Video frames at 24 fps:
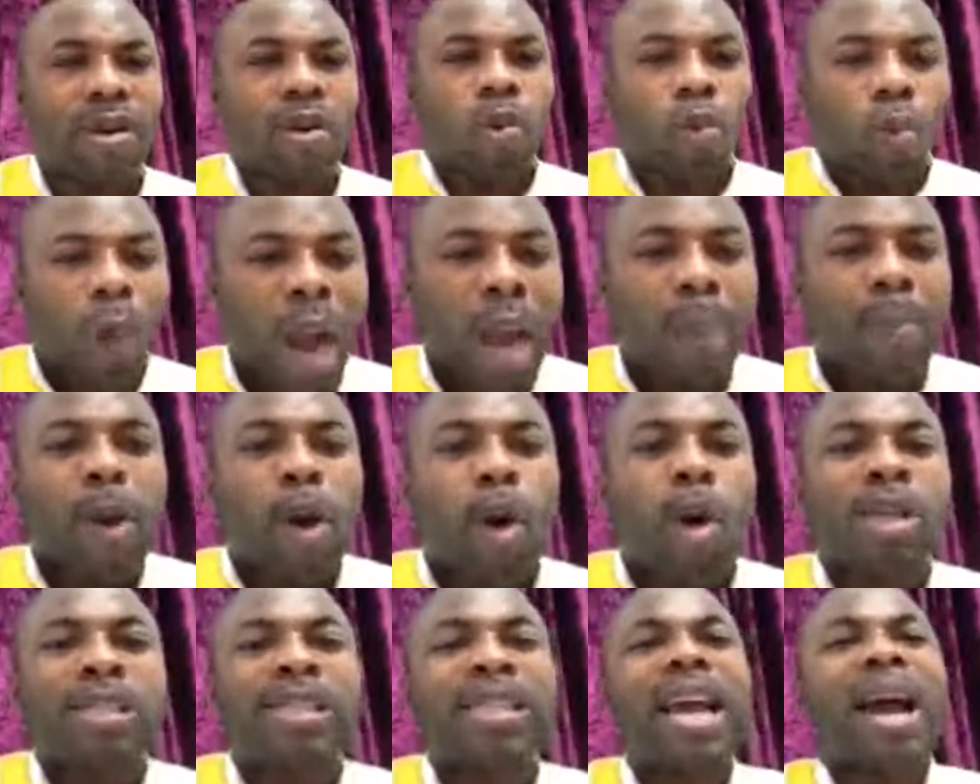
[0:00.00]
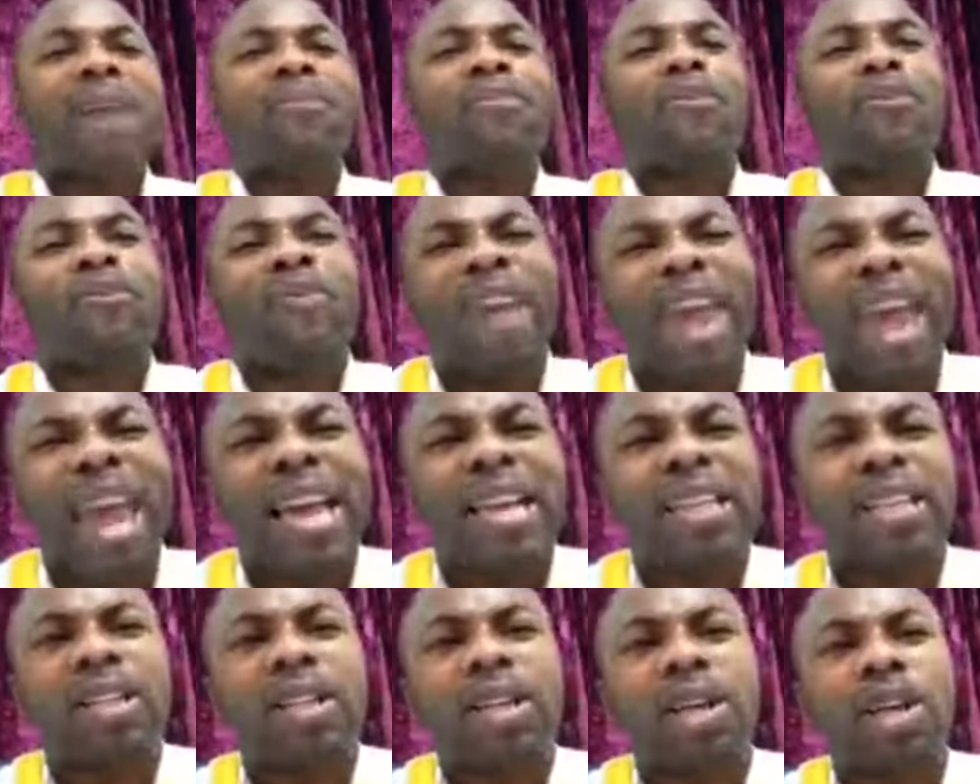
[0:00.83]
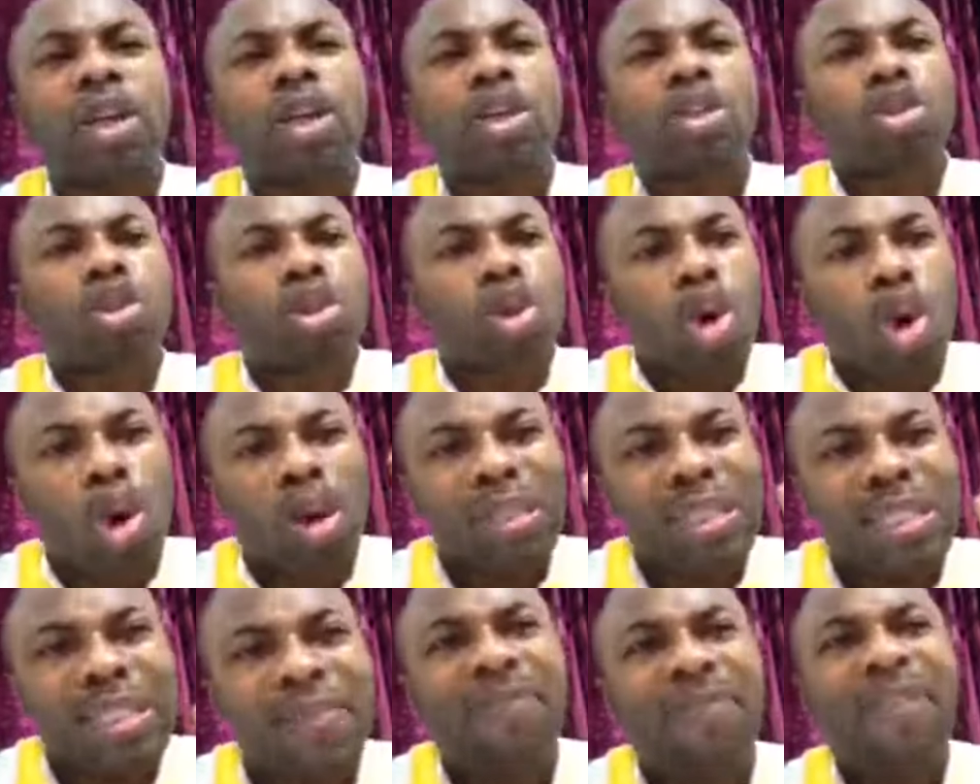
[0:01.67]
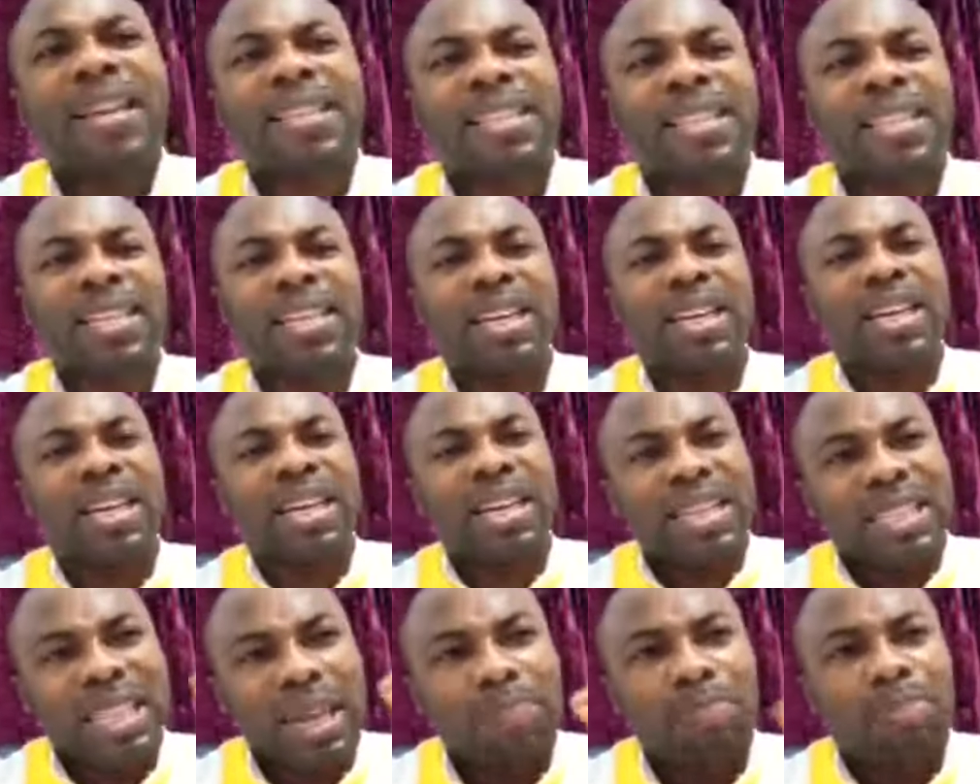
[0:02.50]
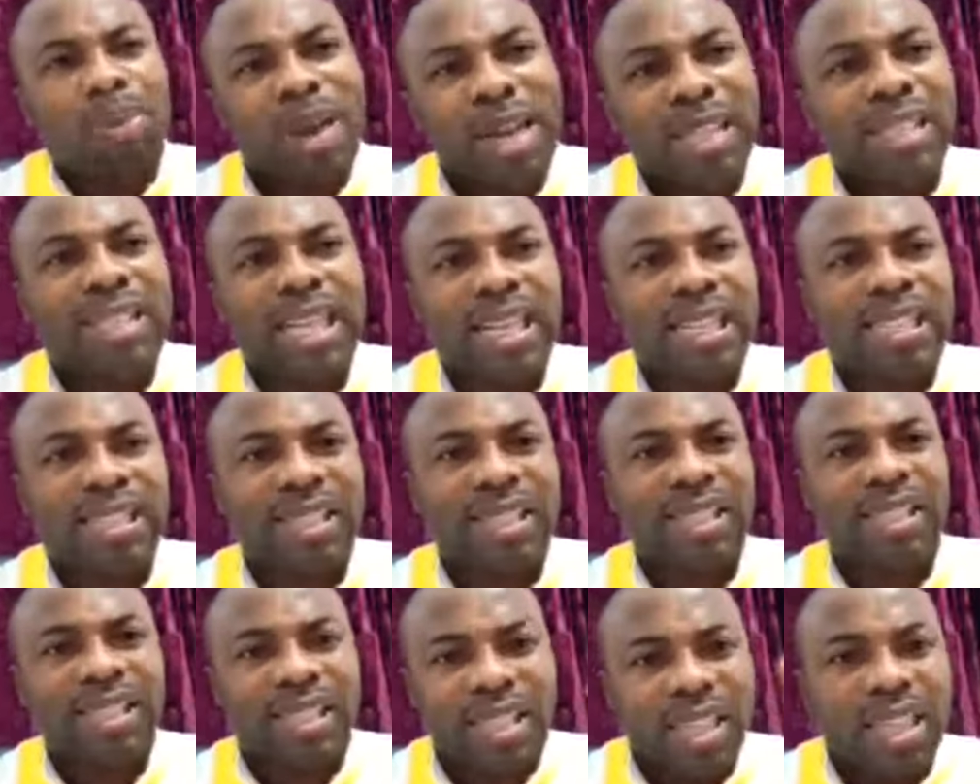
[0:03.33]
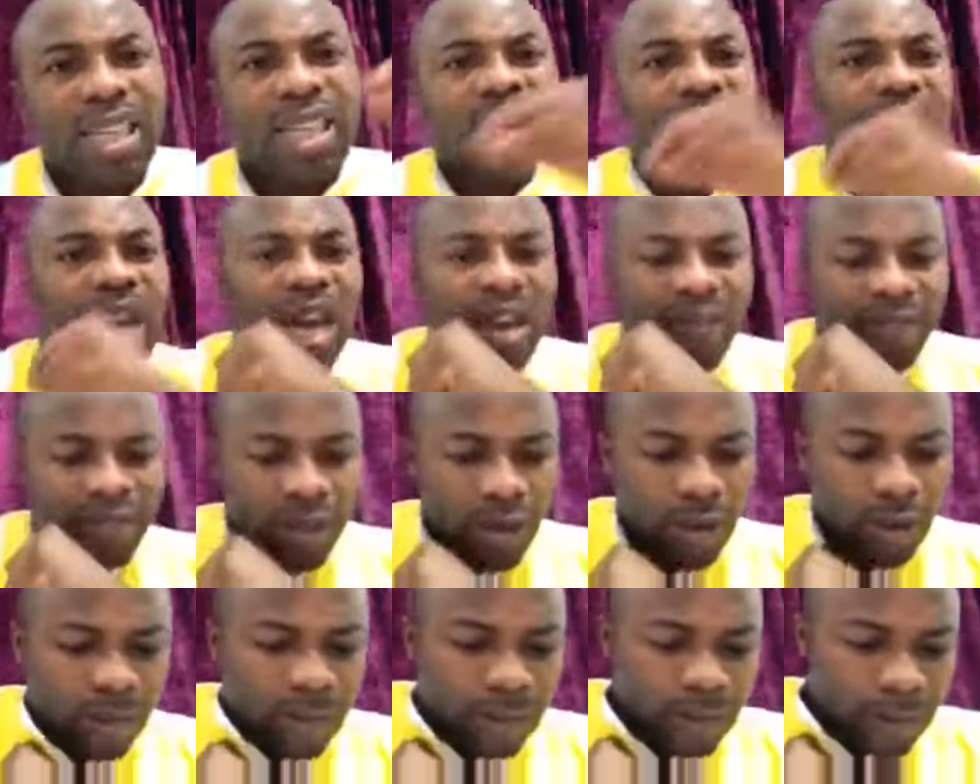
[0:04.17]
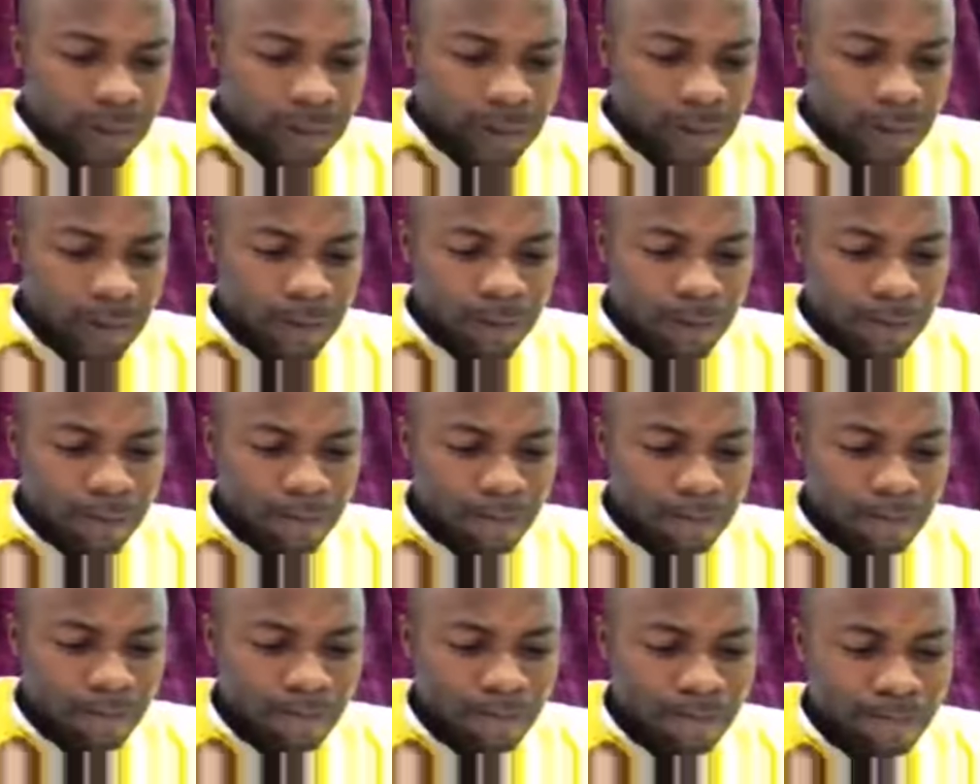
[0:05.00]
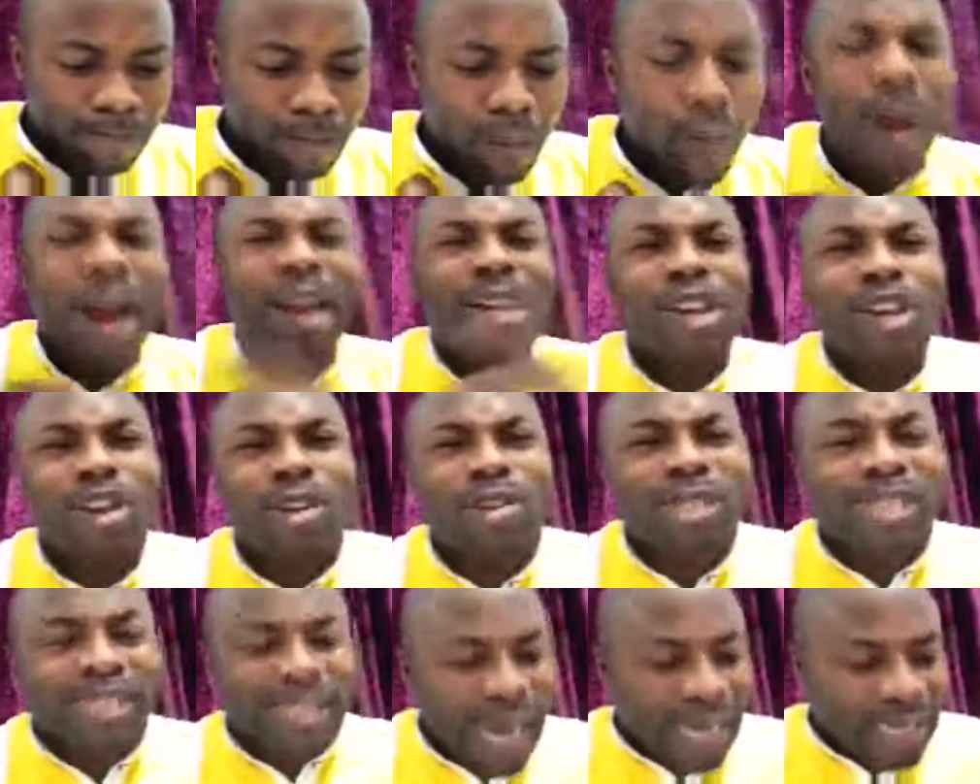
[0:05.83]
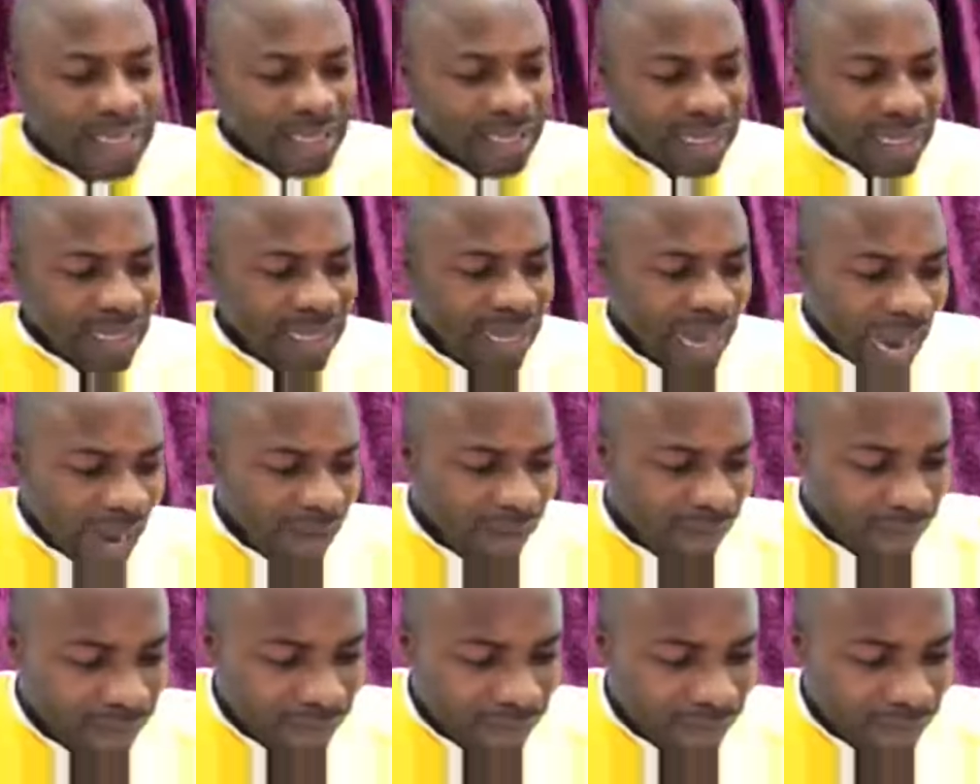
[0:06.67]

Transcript: Why? Because they have failed to cultivate the presence of God. Where do you stand in life?